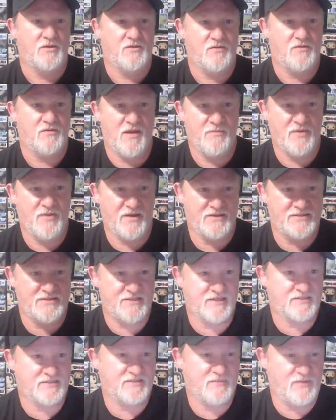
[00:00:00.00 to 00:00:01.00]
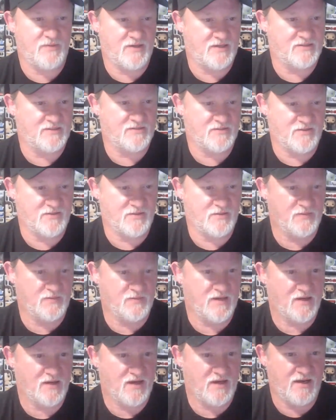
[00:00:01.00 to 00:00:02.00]
Grandpa Sexy Pants. Oh
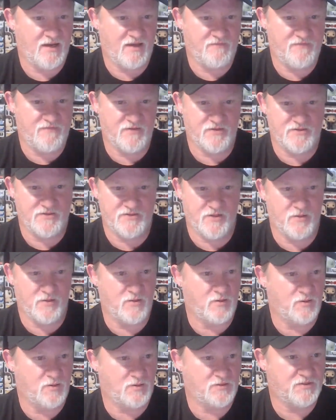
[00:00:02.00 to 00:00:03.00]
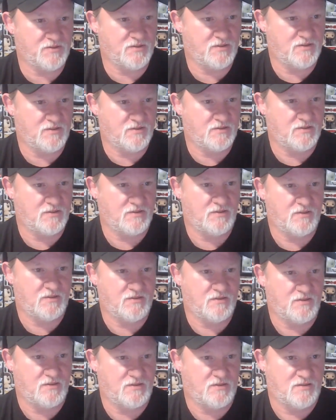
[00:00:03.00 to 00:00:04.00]
my God, I feel so old.
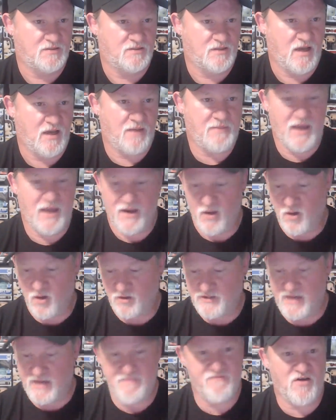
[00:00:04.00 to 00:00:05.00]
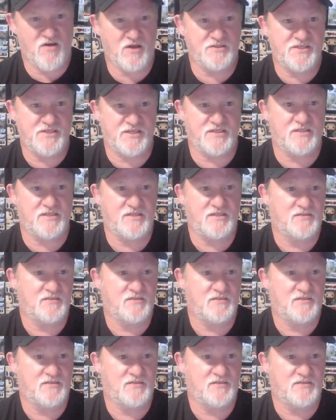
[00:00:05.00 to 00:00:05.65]
I'm not old, I'm vaulted.